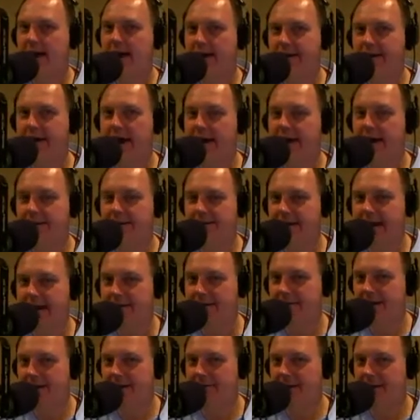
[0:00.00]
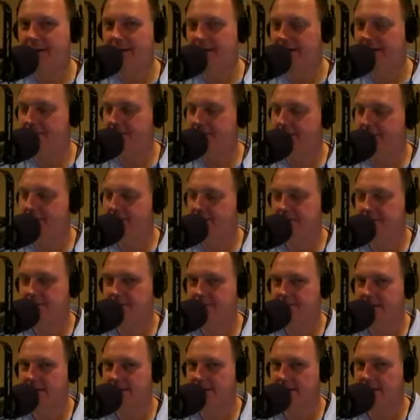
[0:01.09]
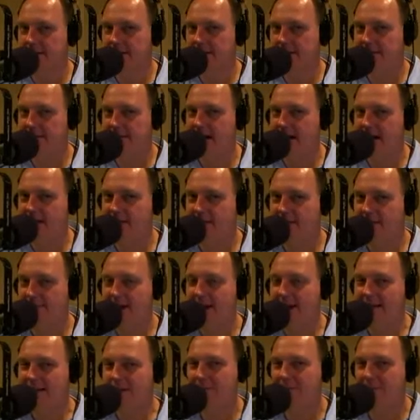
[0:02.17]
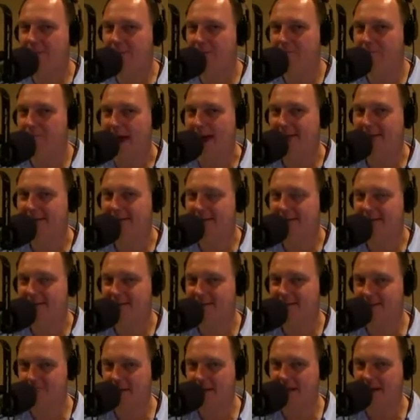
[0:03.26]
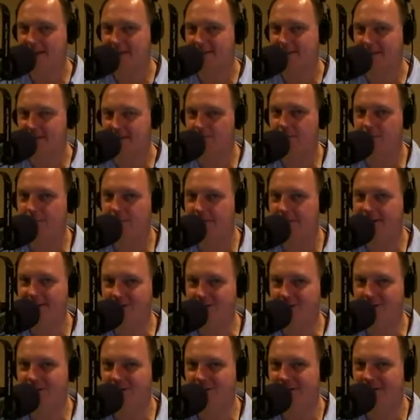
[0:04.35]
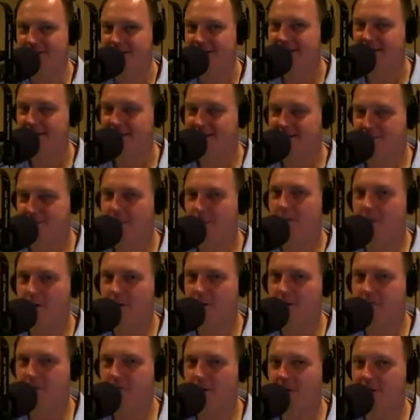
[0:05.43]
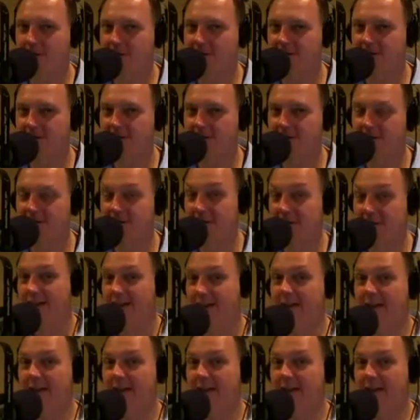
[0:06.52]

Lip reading: Yeah. I mean, seriously, the fact that we've abandoned space exploration for the most part in this country,